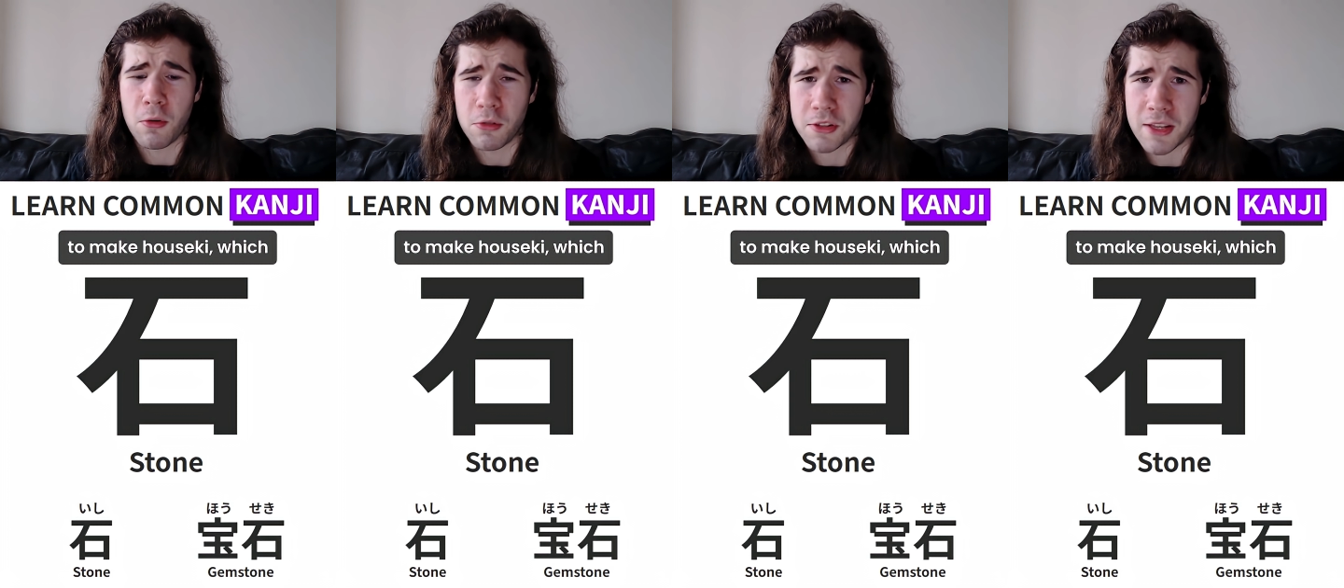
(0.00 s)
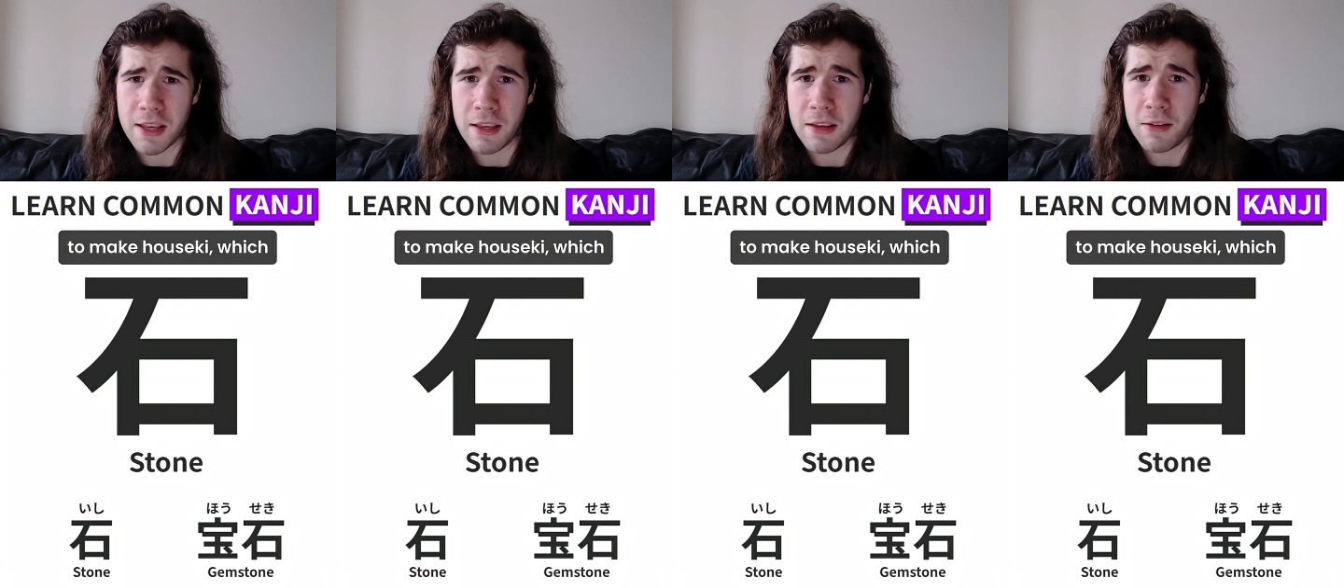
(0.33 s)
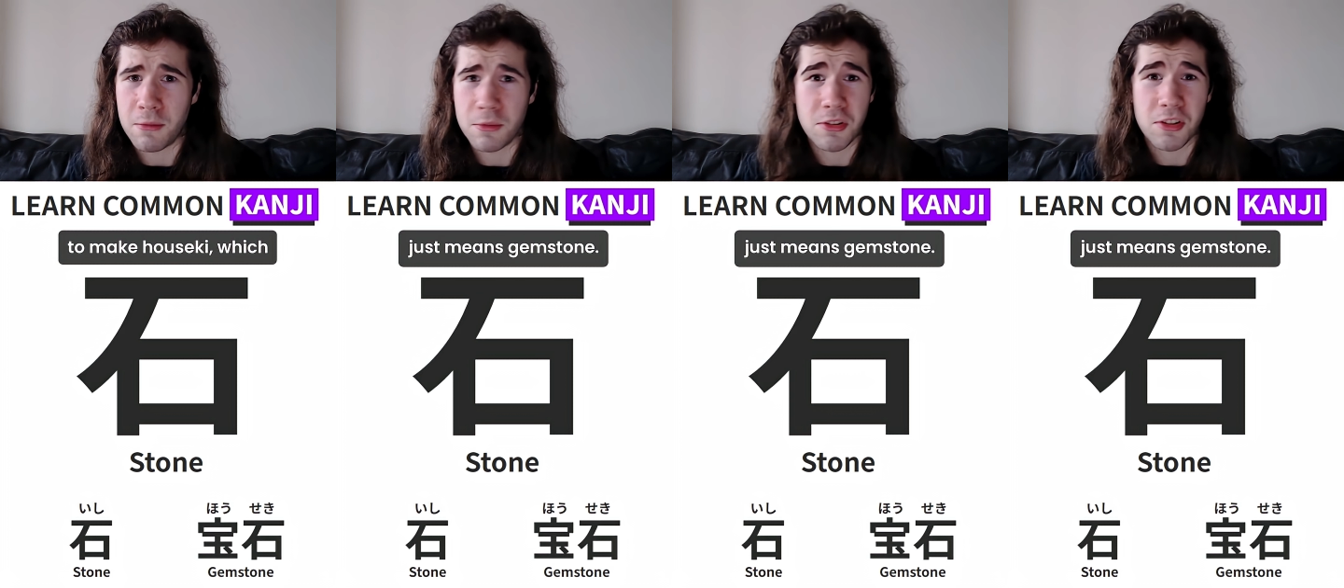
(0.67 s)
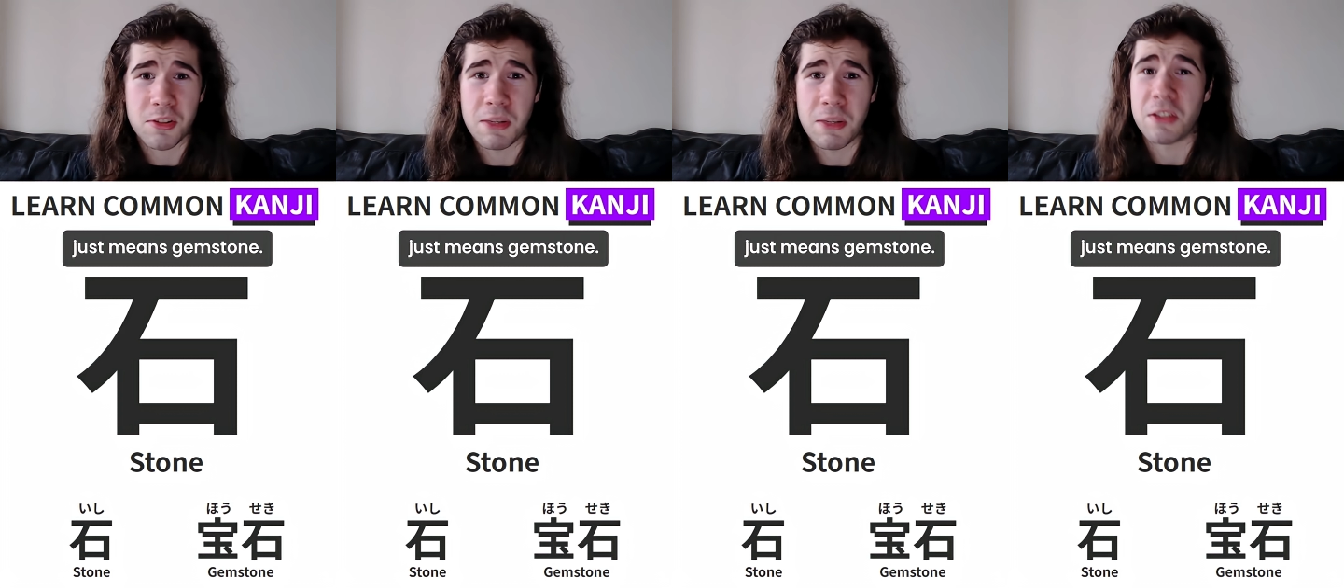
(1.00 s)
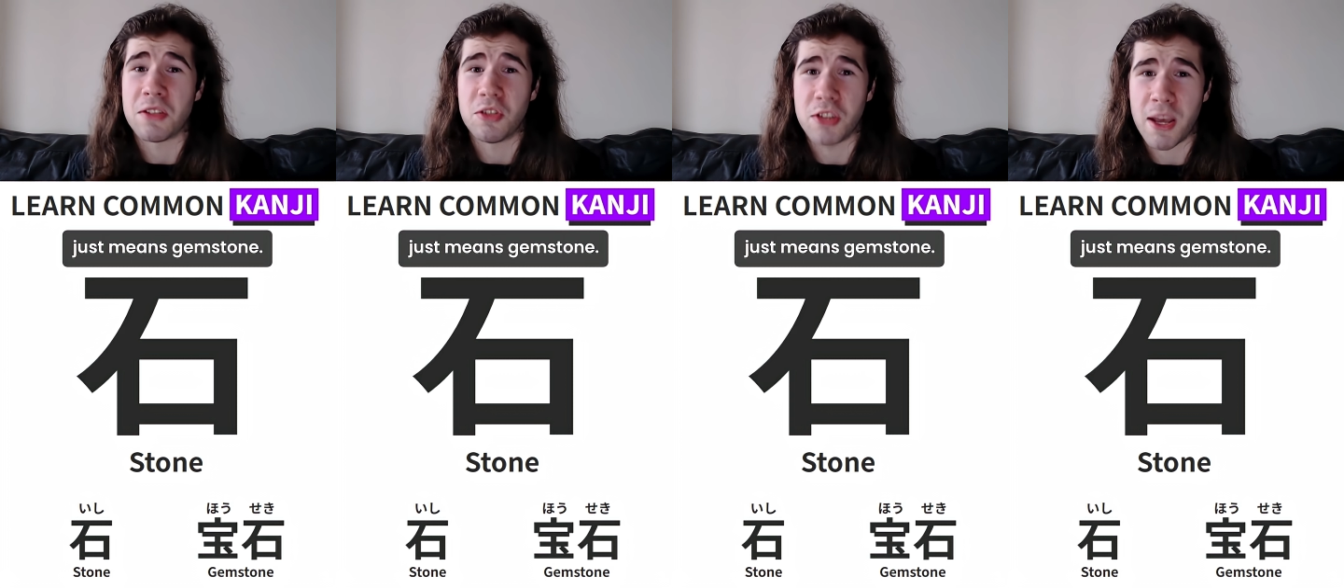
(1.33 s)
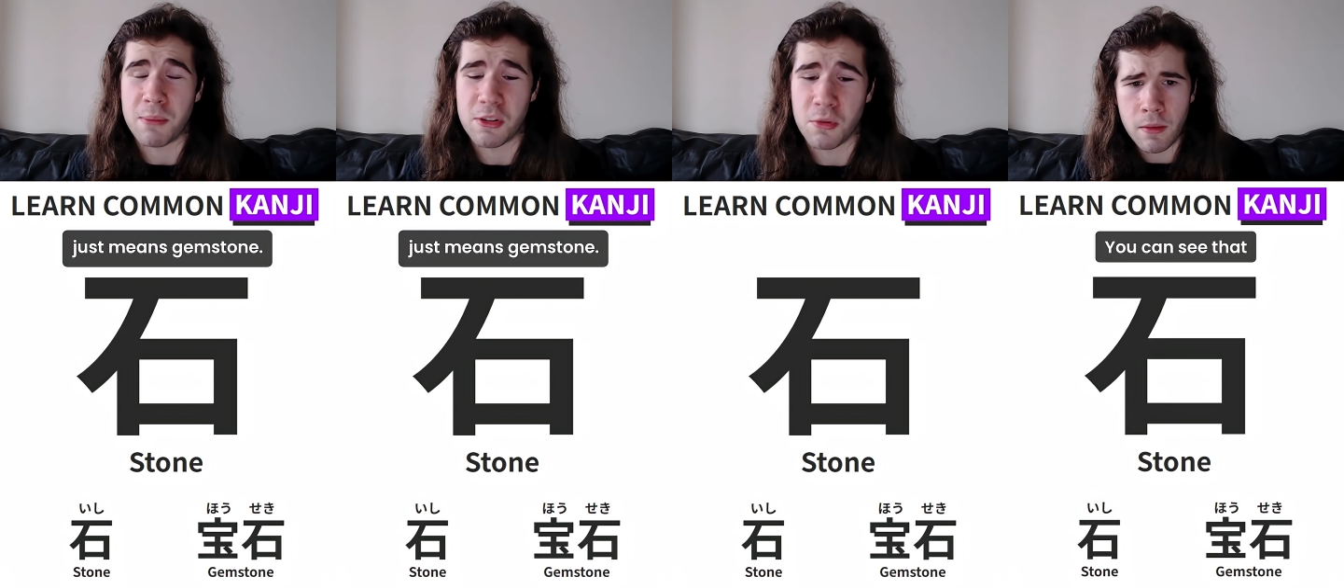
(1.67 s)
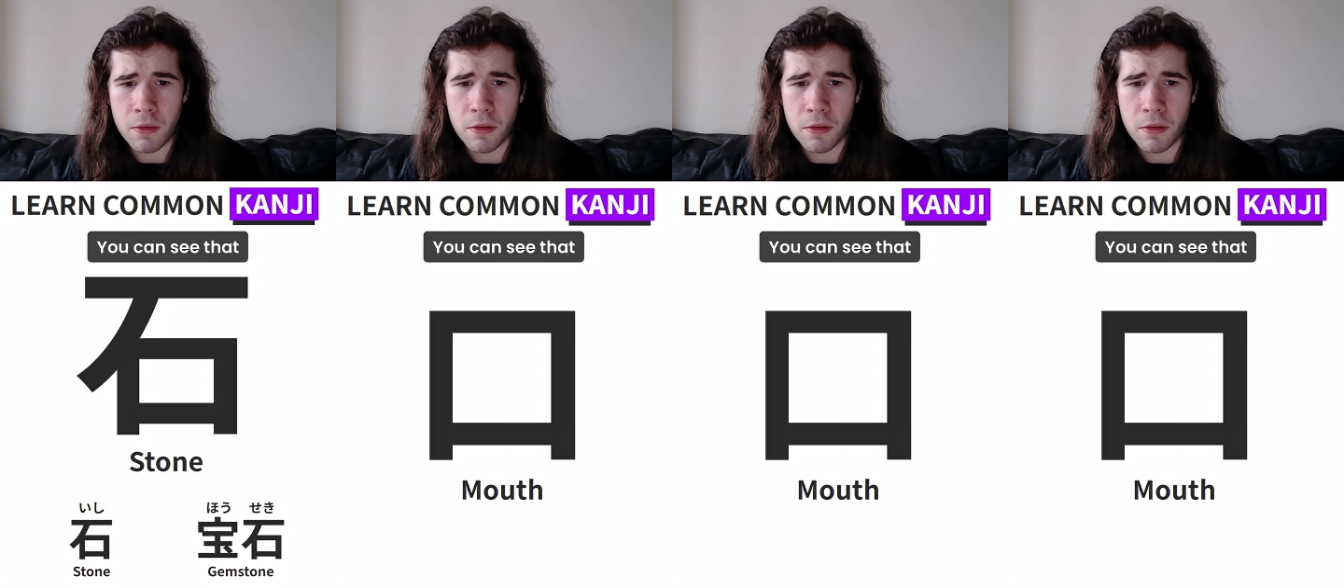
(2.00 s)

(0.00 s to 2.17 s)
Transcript: hoseki, which just means gemstone.